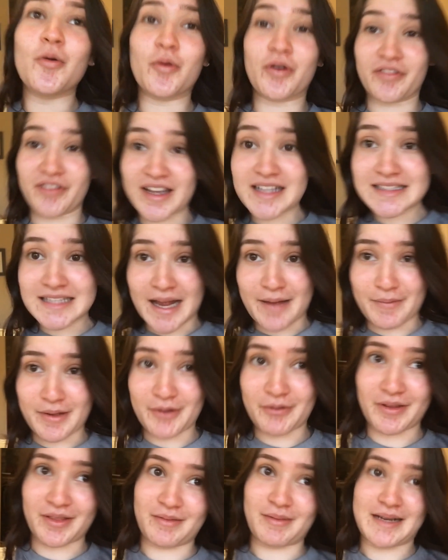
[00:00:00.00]
we're
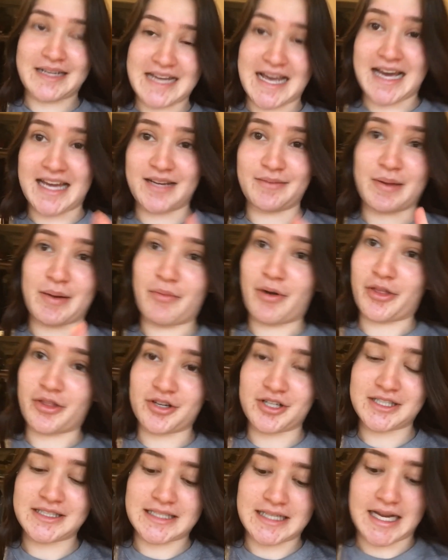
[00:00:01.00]
FaceTiming with my dad and my
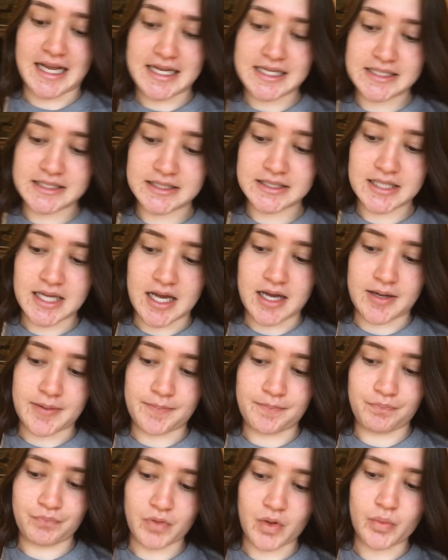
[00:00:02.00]
brother tonight.
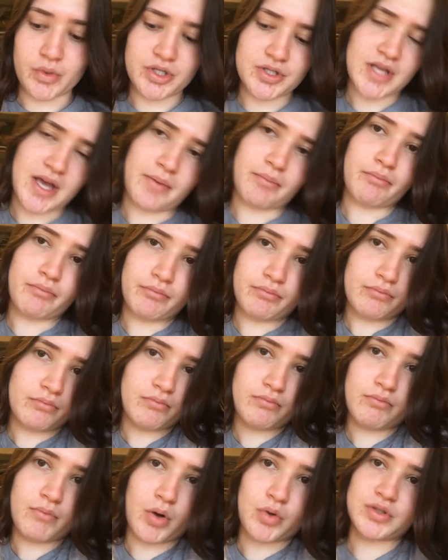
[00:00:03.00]
We do that
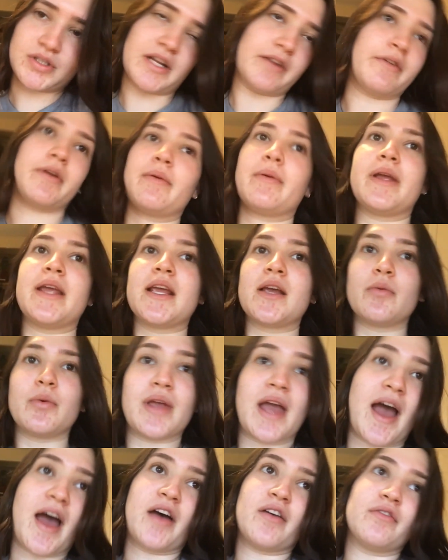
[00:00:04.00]
most every week.
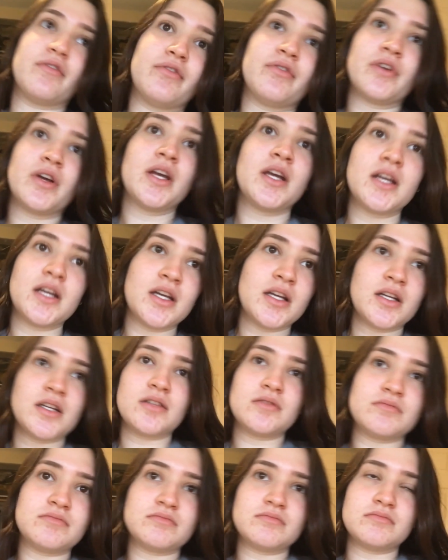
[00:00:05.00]
We have
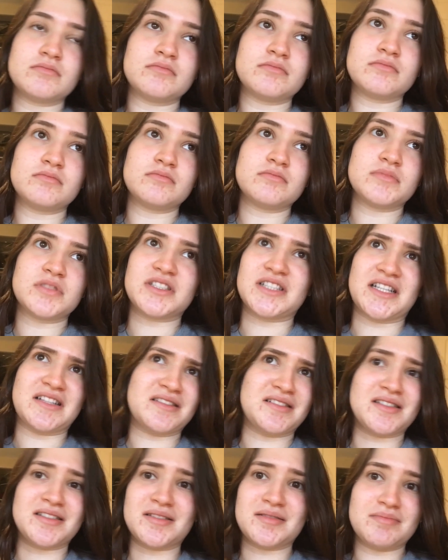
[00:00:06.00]

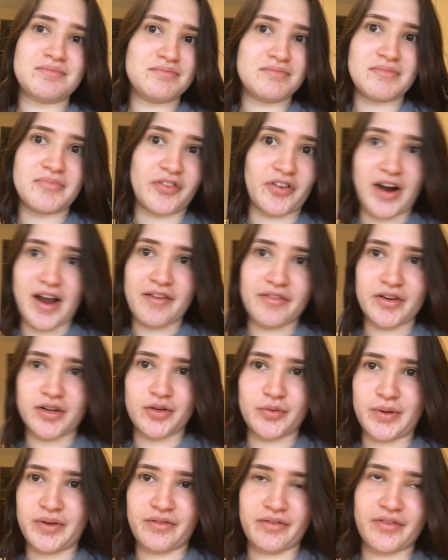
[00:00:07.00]
since
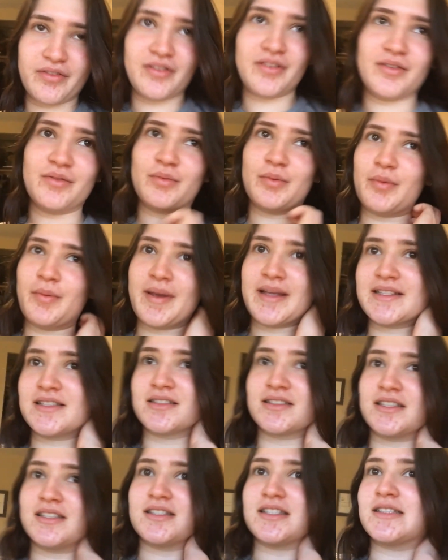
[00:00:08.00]
forever. We've
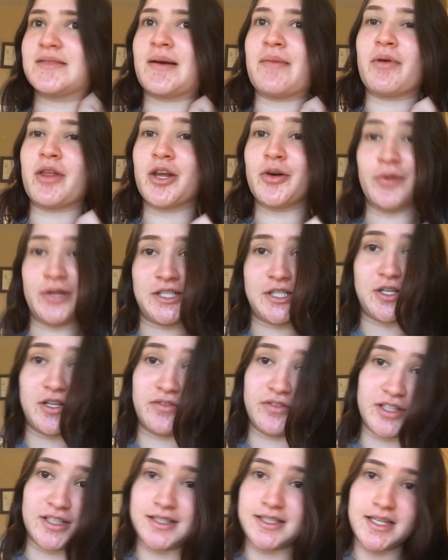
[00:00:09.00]
basically, since my brother went to
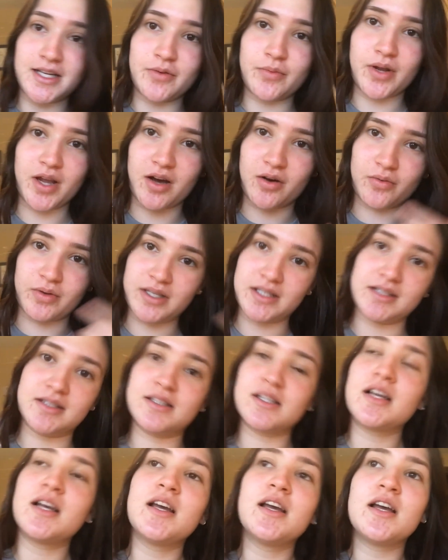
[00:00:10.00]
university, we
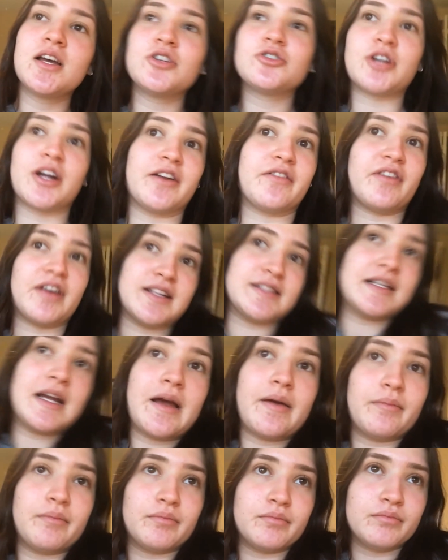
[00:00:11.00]
always try to
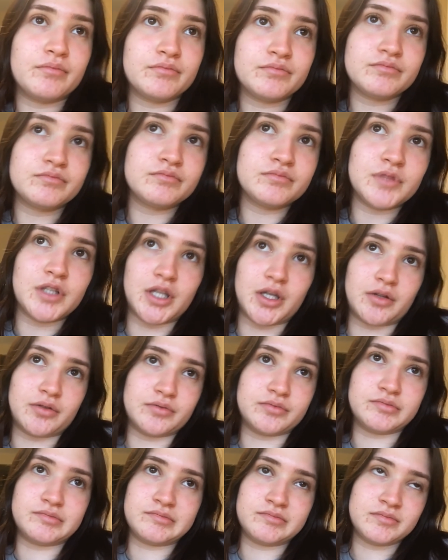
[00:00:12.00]
FaceTime, you
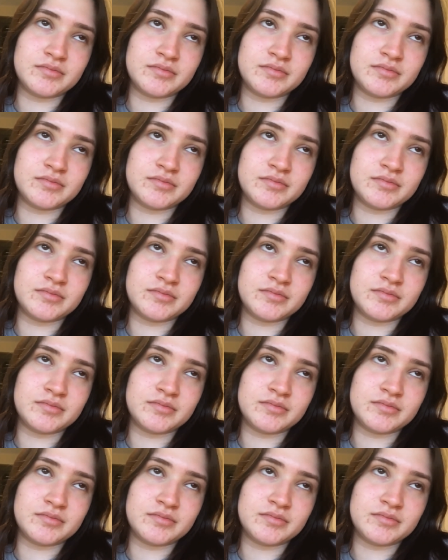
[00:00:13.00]
know,